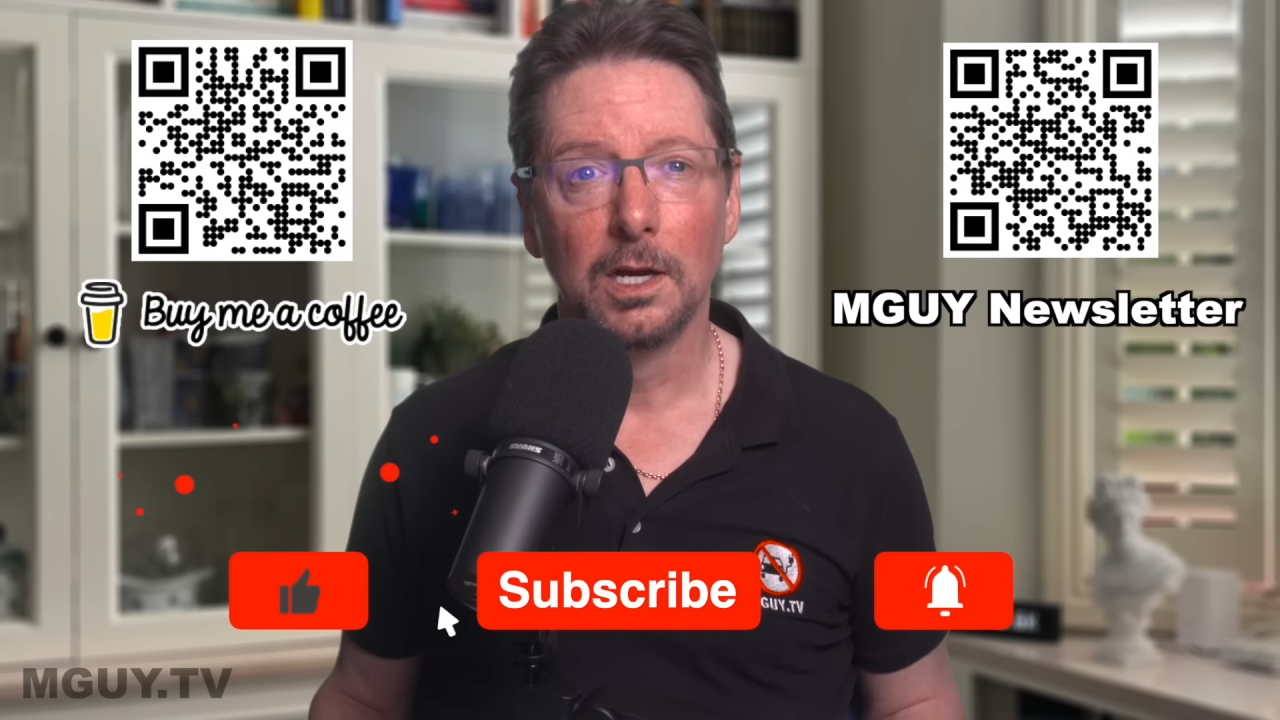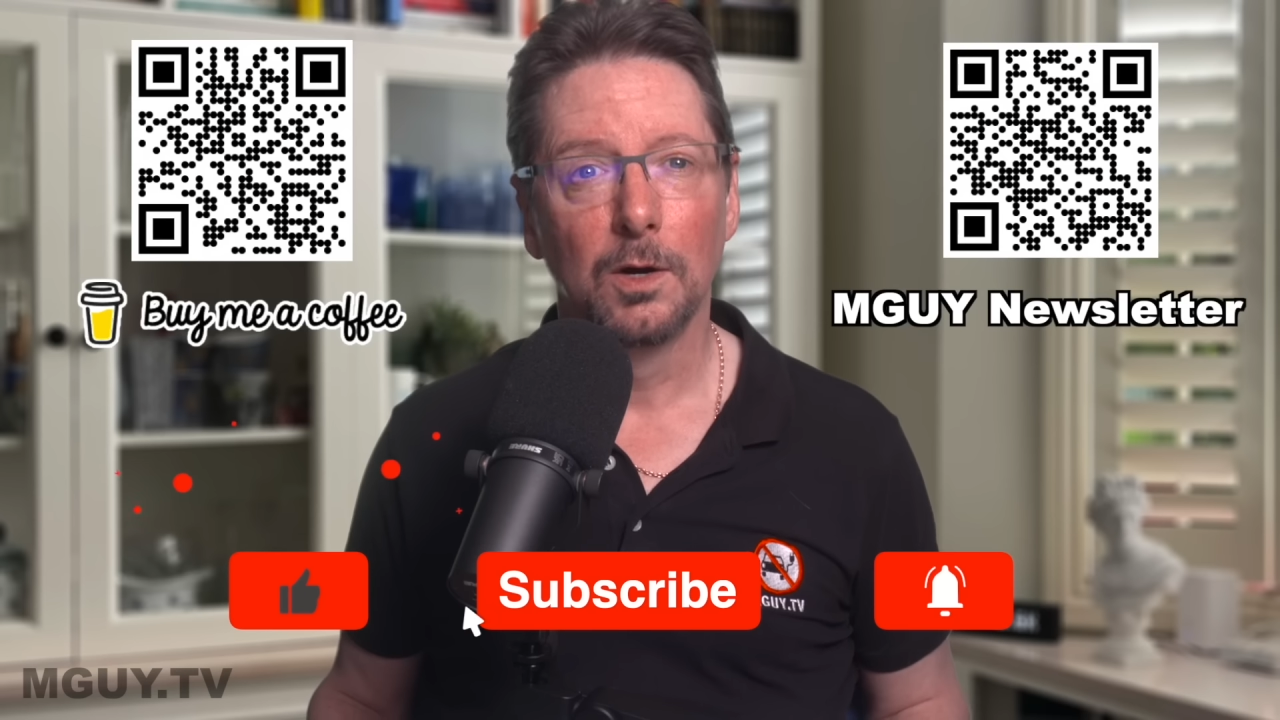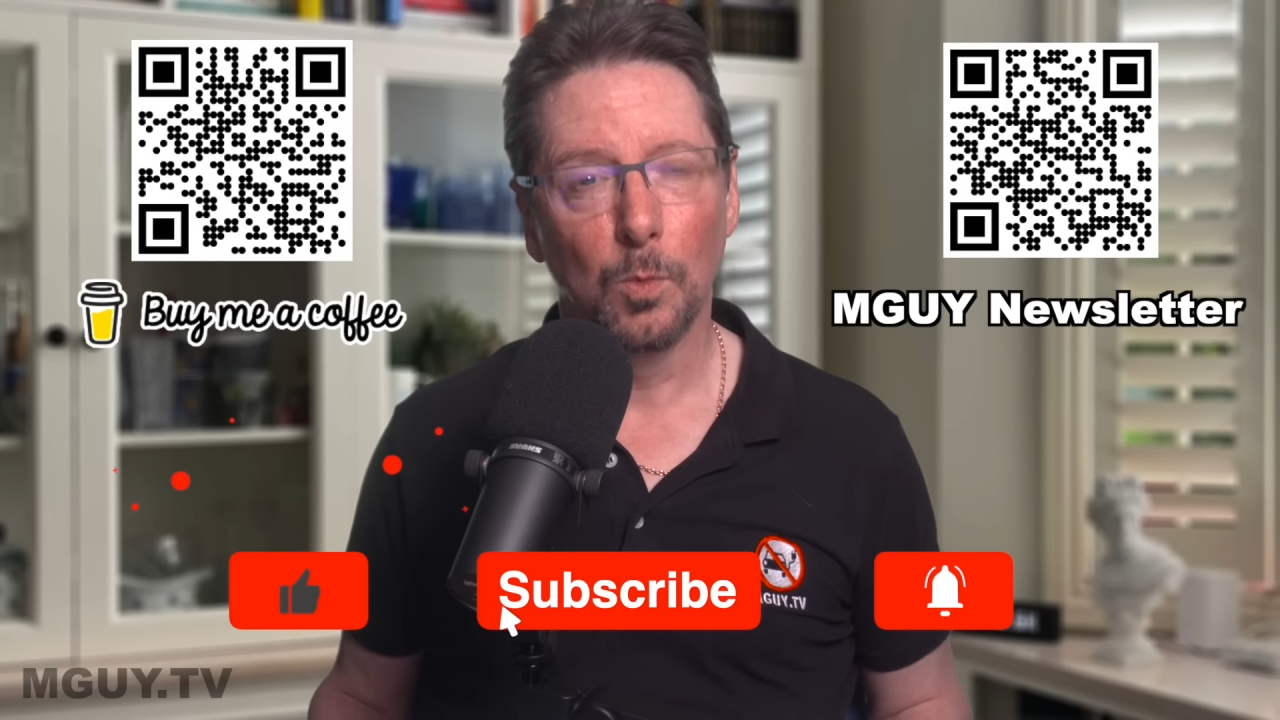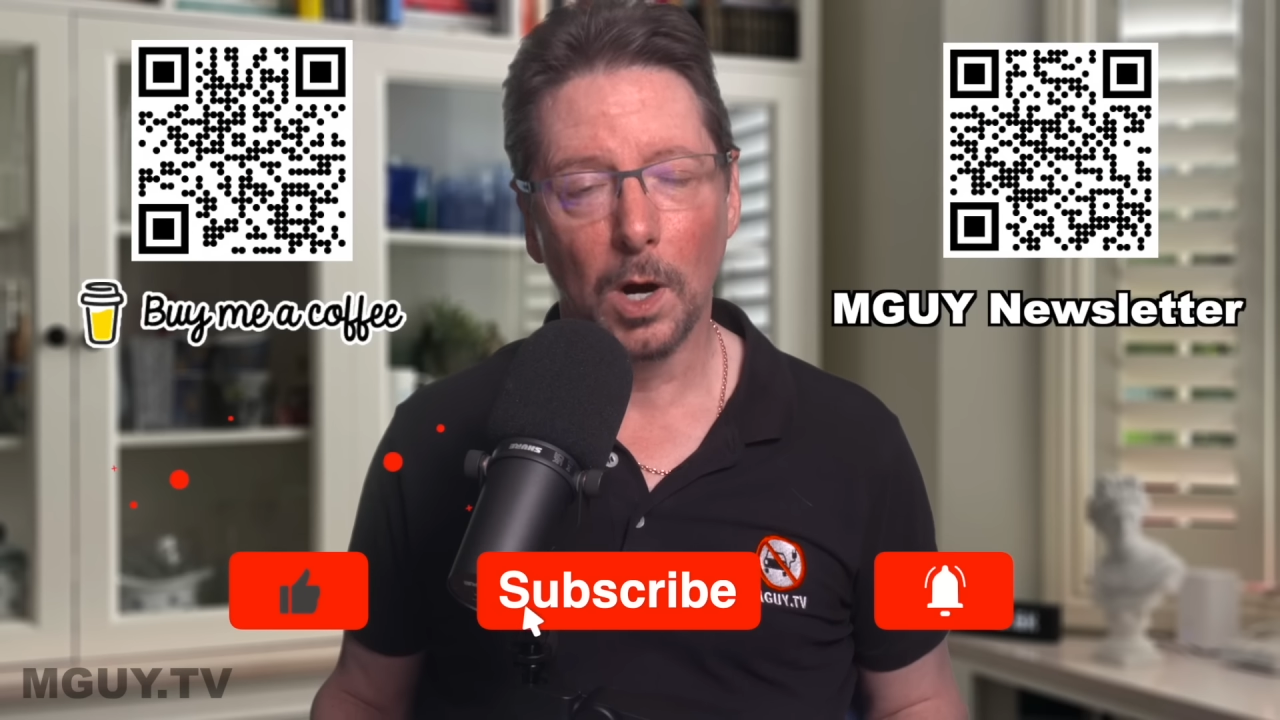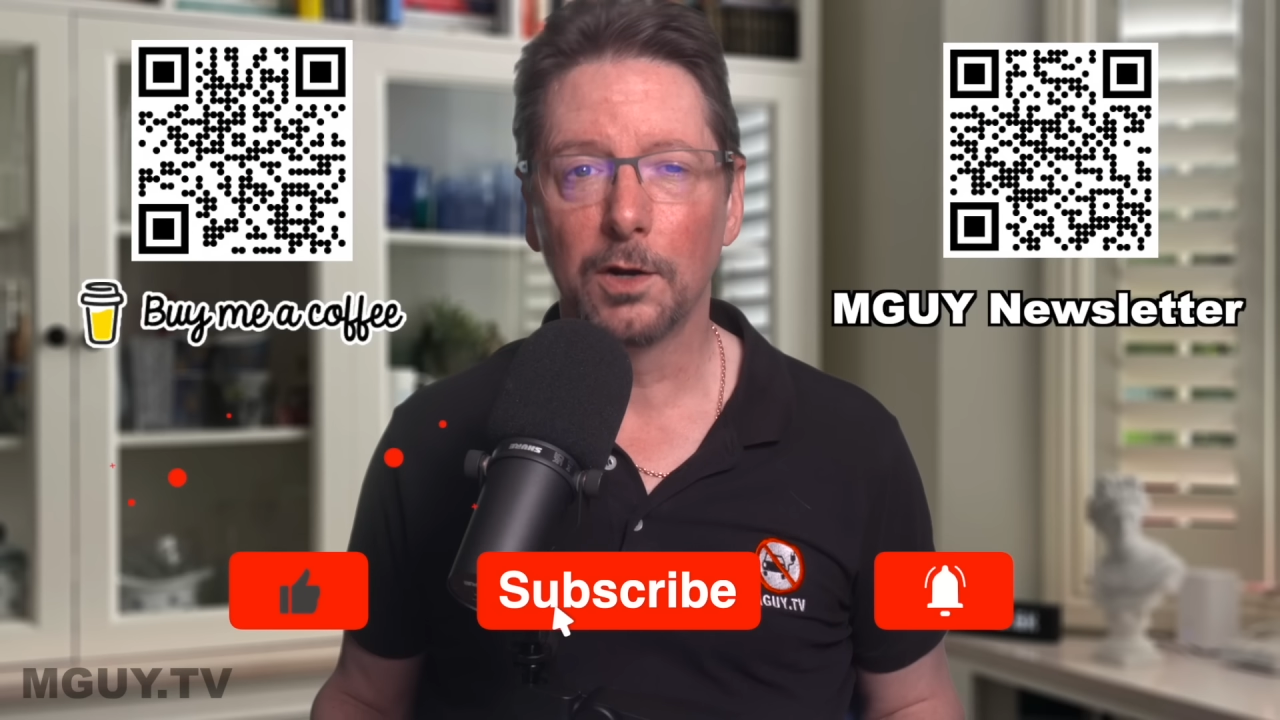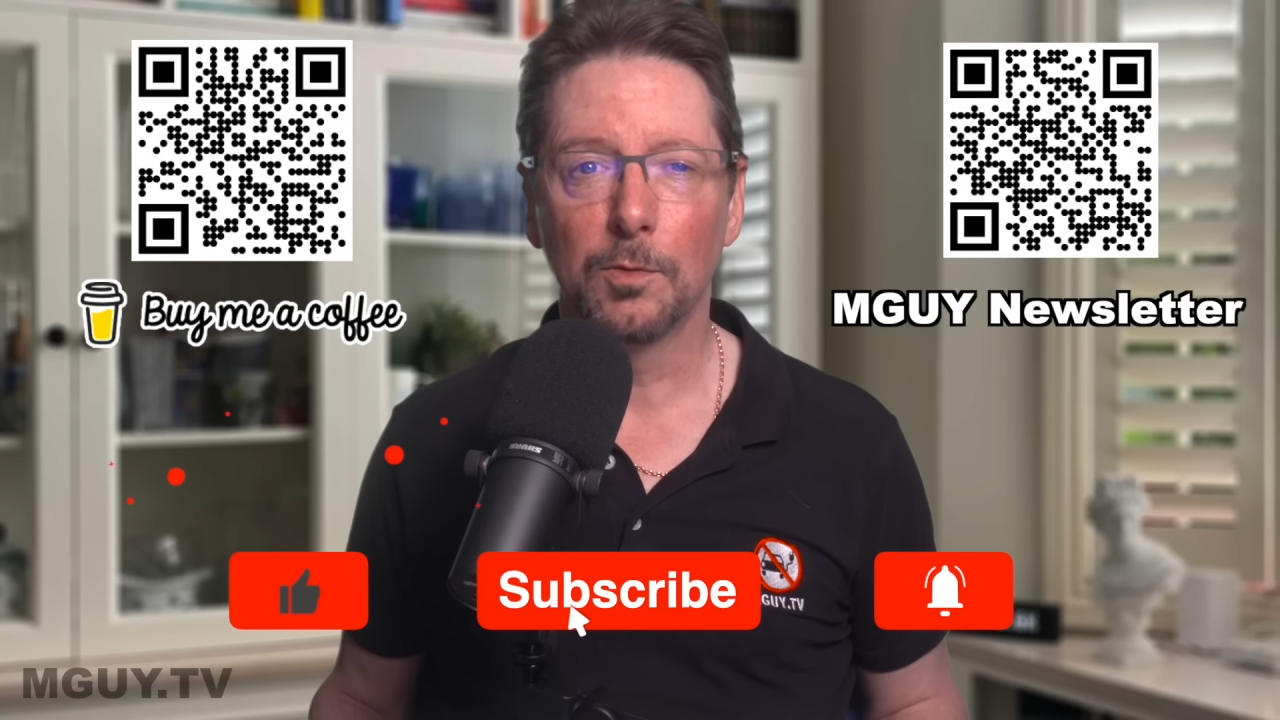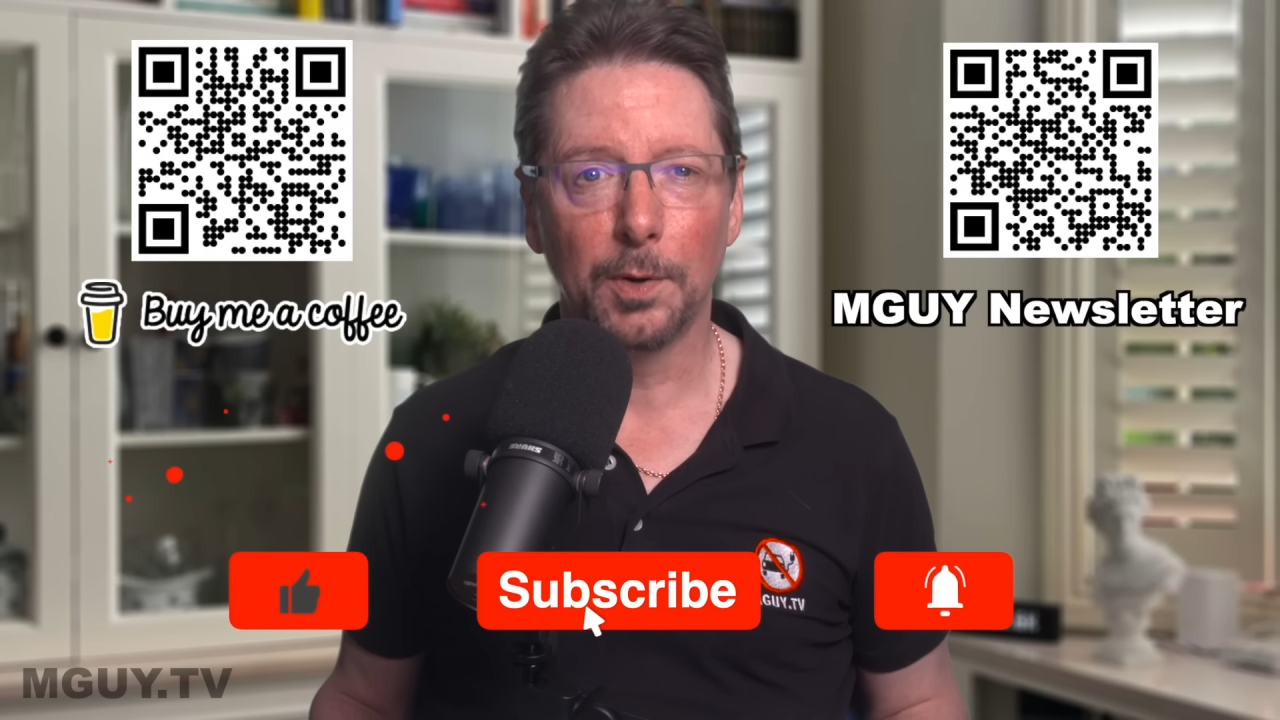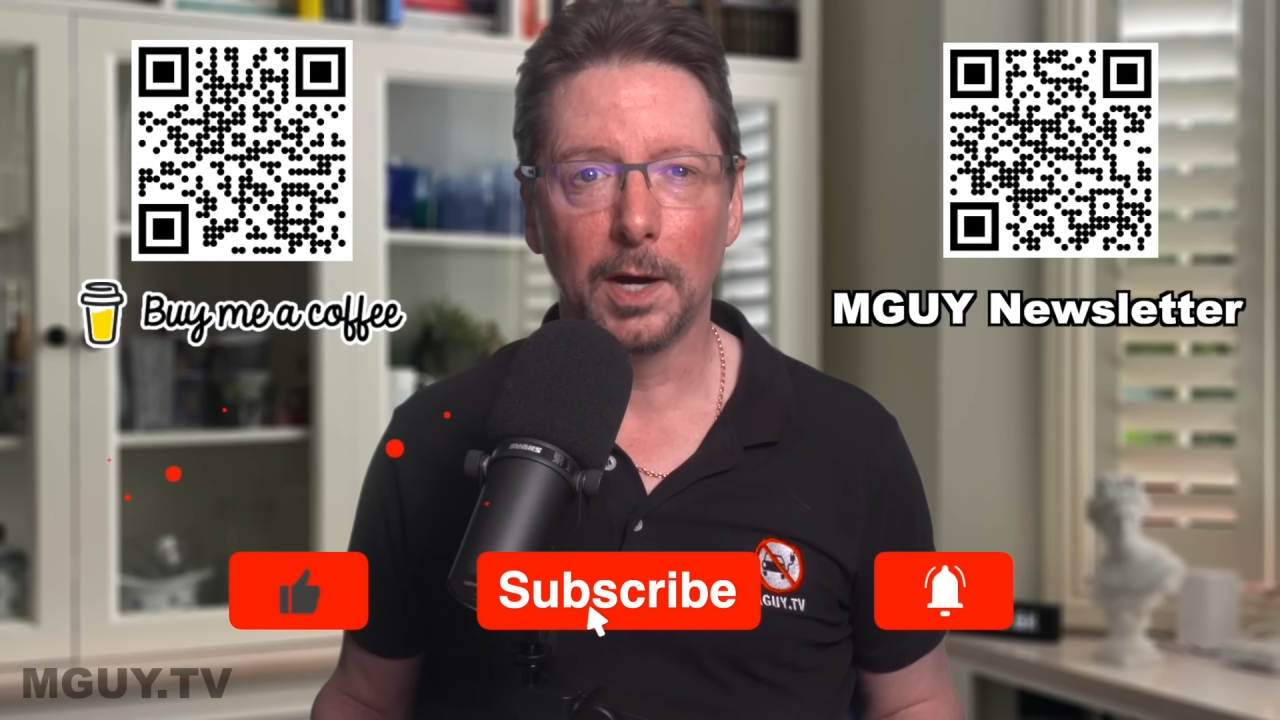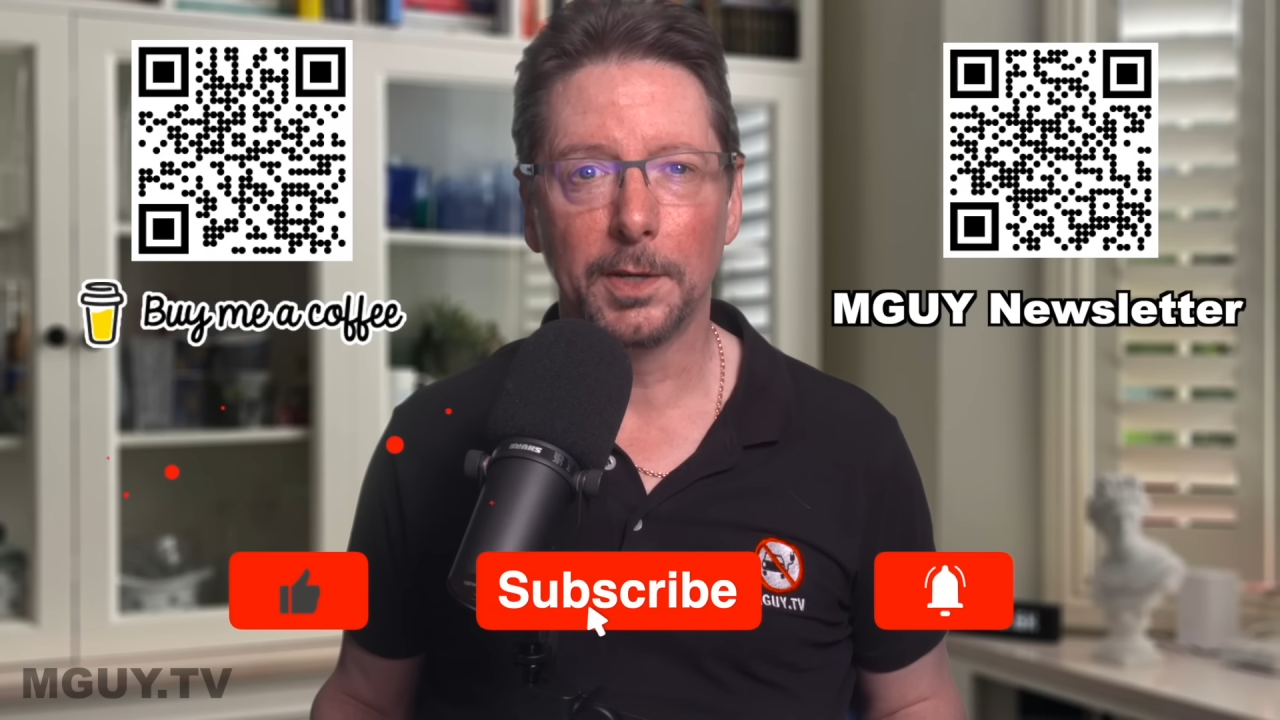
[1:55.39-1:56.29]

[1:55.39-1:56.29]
why not buy